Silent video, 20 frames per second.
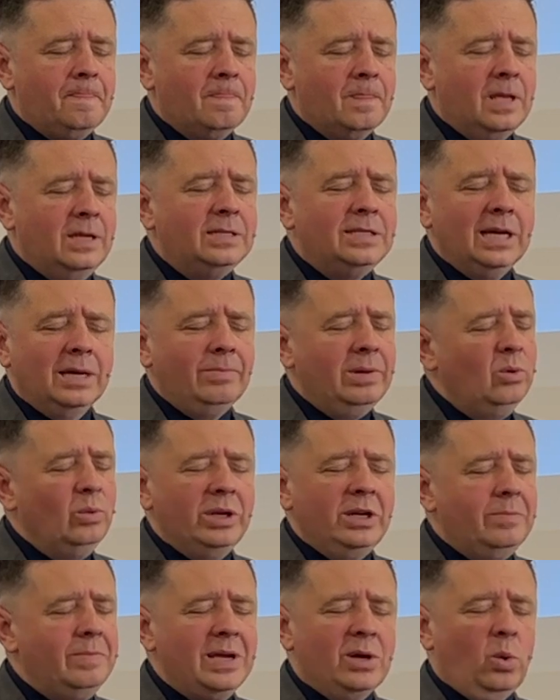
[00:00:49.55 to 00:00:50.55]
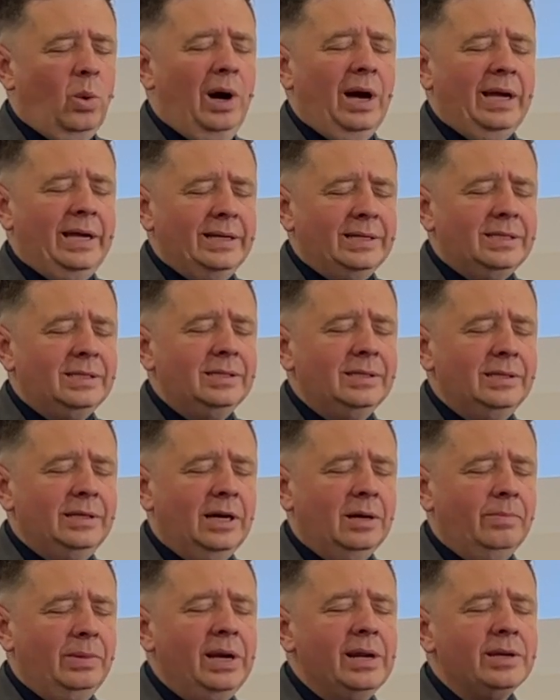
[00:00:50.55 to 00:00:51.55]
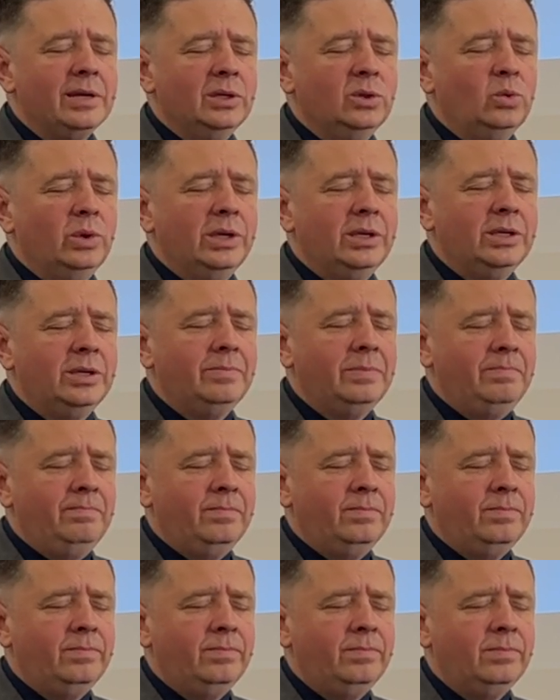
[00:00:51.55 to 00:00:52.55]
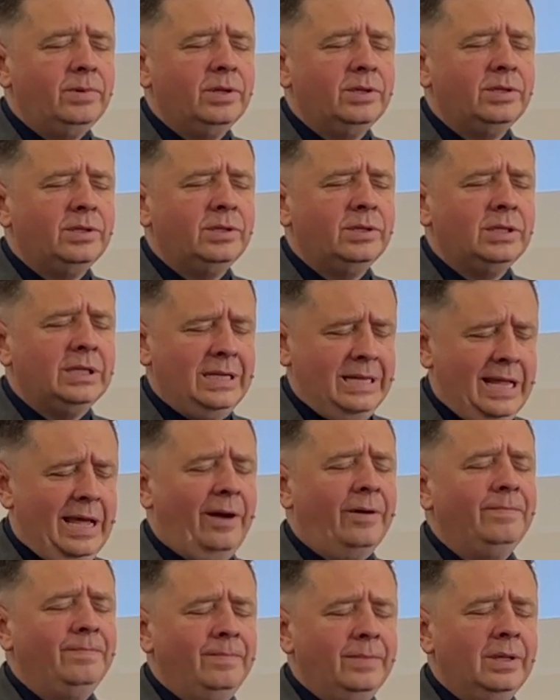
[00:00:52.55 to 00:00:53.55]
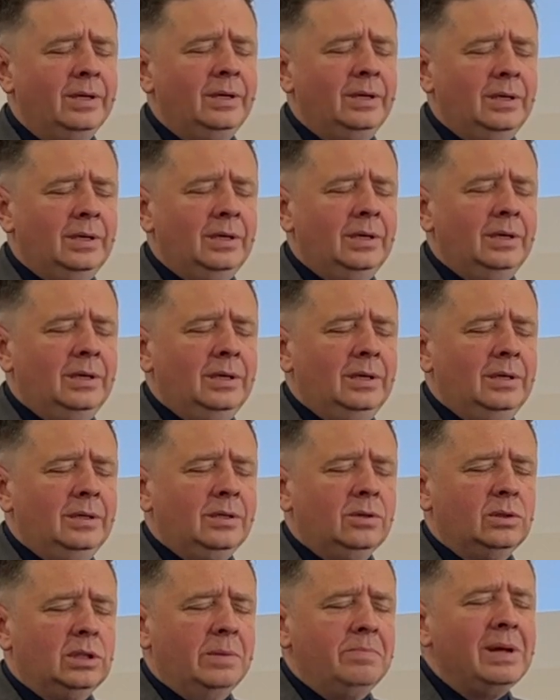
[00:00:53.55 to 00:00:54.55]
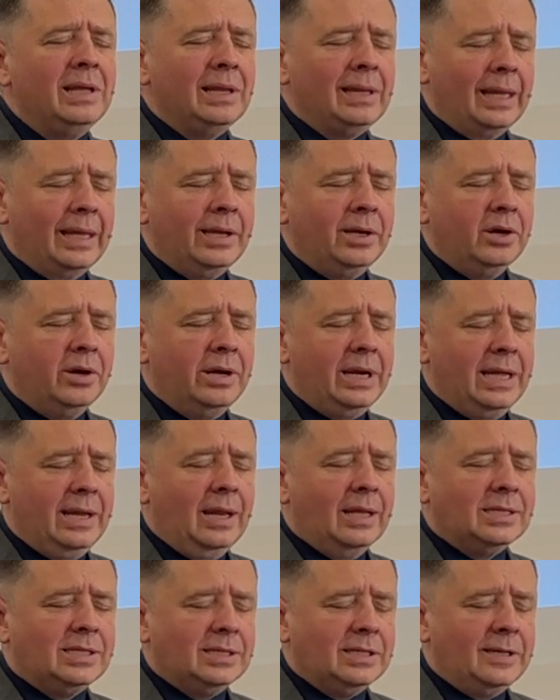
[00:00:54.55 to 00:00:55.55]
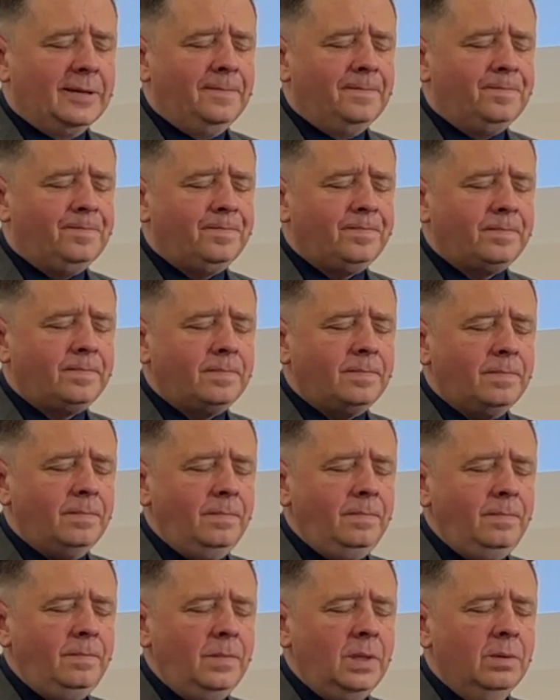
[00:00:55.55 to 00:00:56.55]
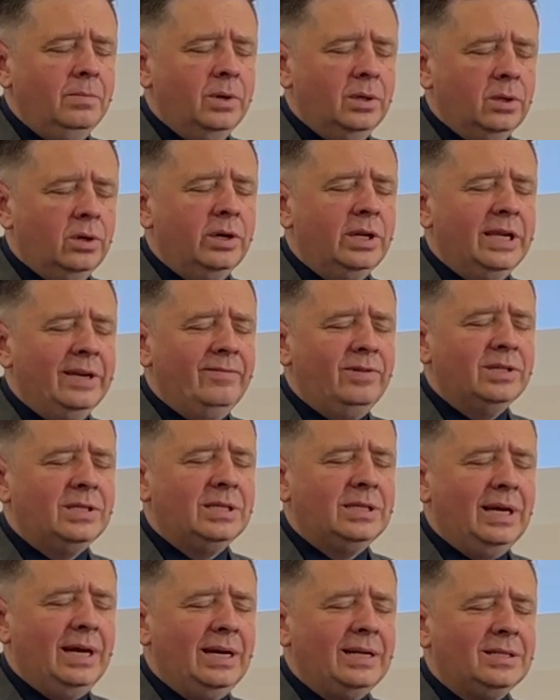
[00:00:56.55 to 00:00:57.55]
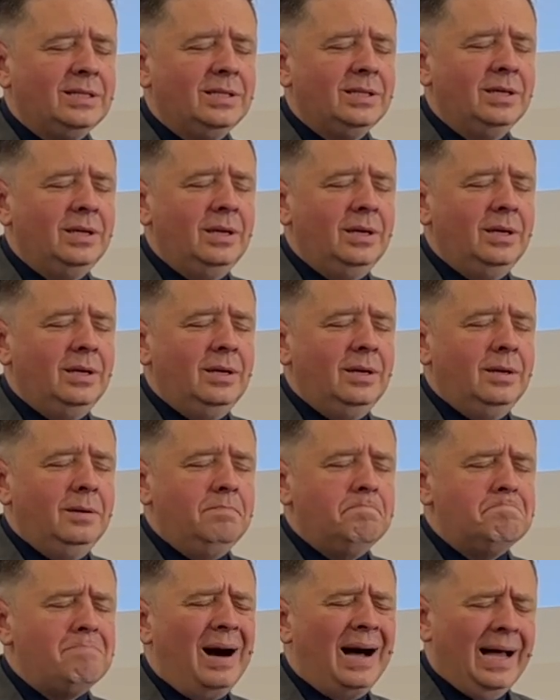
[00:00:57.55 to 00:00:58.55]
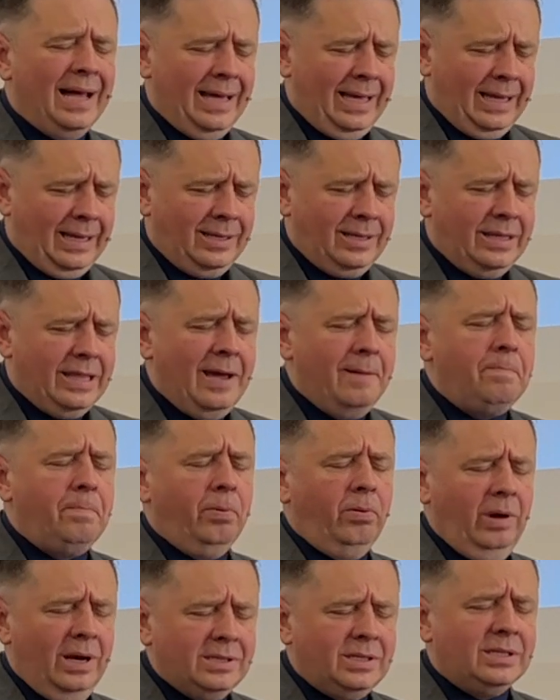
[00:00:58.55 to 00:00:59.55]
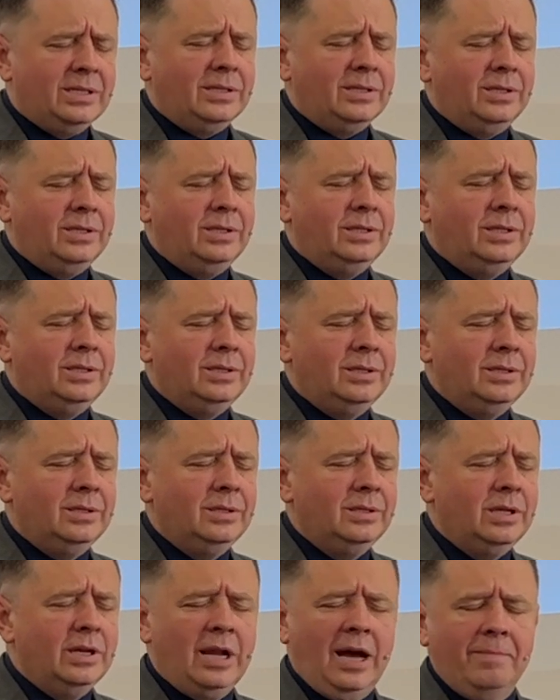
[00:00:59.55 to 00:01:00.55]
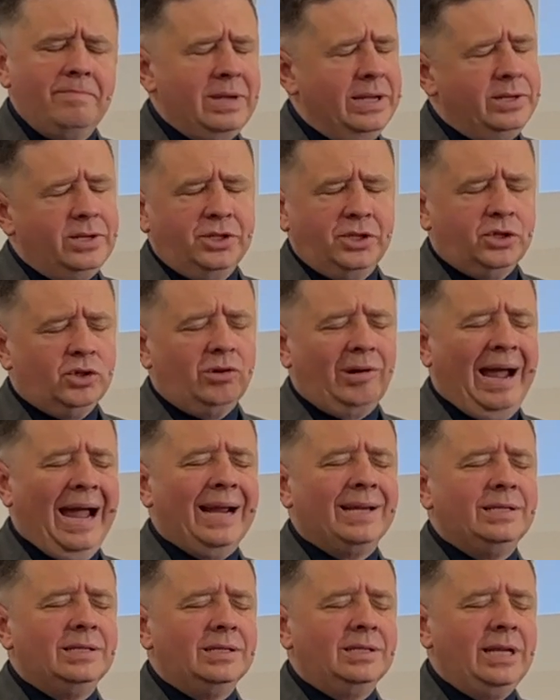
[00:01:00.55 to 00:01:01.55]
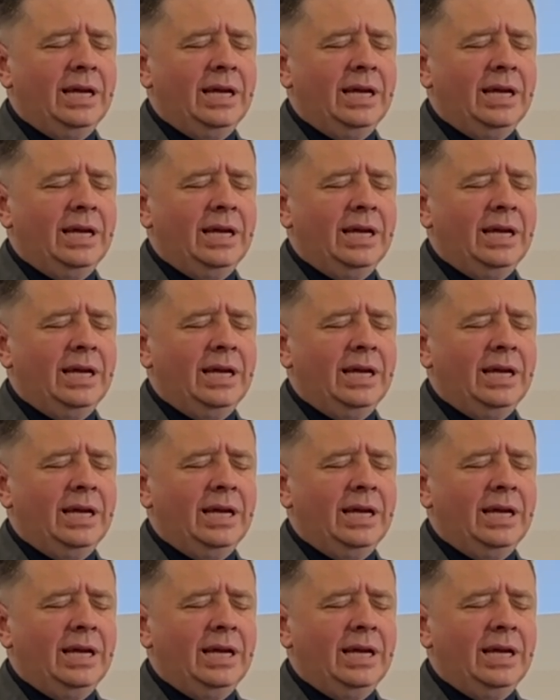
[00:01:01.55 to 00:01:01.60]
And tell me when to be quiet. Help me to know when to, to sit down. Don't let me linger needlessly. But Lord, give us that mind, that presence, to not be distracted.